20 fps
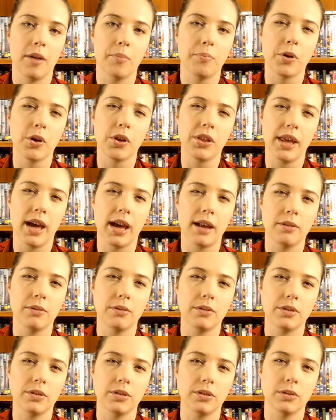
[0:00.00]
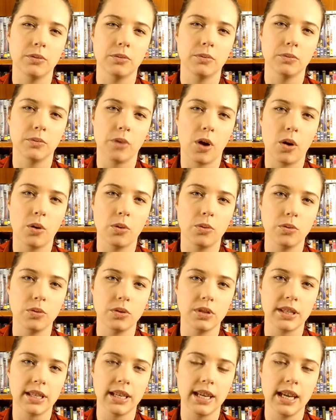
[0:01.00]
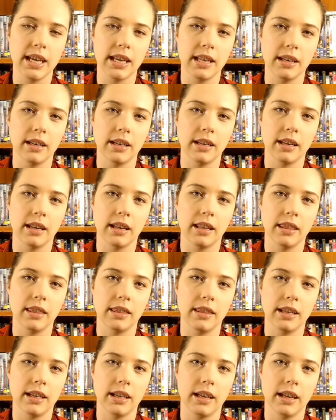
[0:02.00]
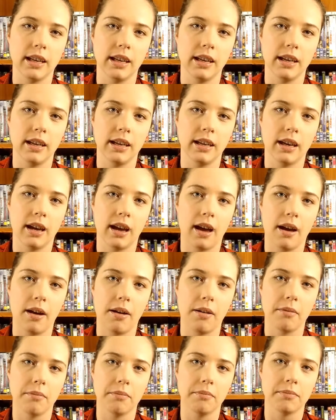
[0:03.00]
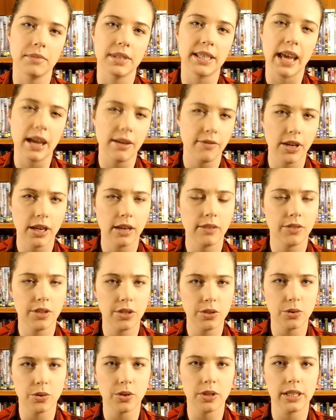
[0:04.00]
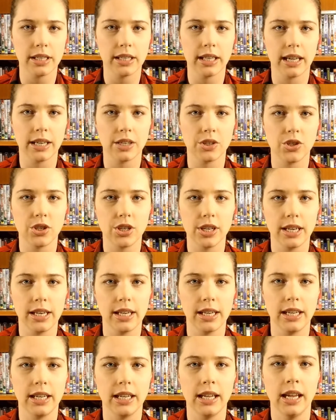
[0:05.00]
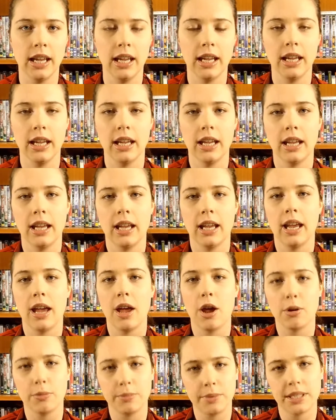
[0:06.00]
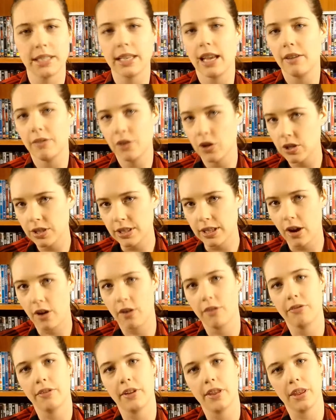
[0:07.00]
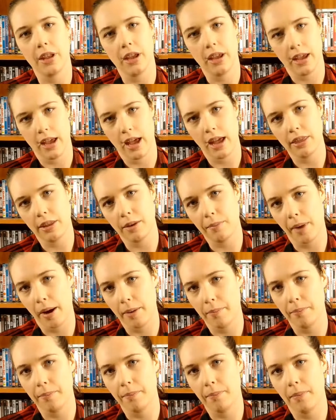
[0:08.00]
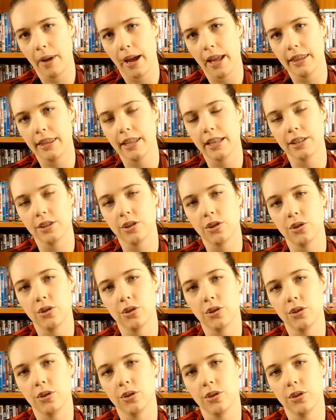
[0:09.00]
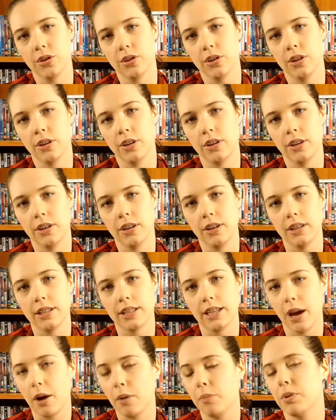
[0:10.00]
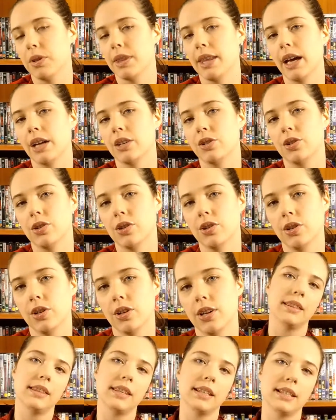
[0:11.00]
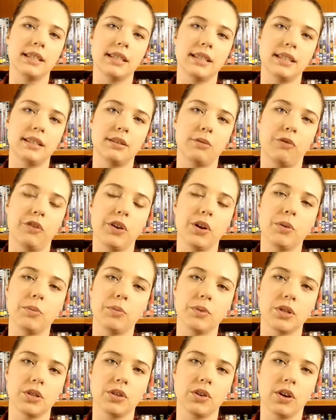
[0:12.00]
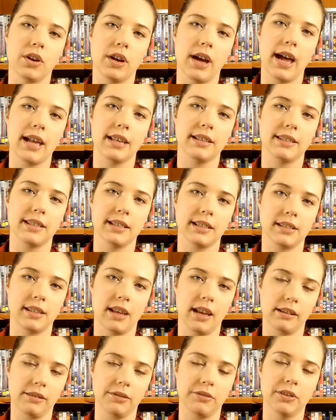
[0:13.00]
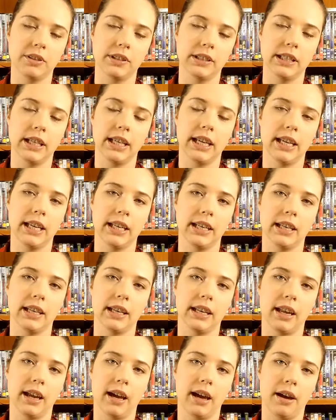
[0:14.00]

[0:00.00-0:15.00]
both had roles in the saving of the daughter. Like, she helped save herself, and the mum had things to do to help with that too. This film was not as successful in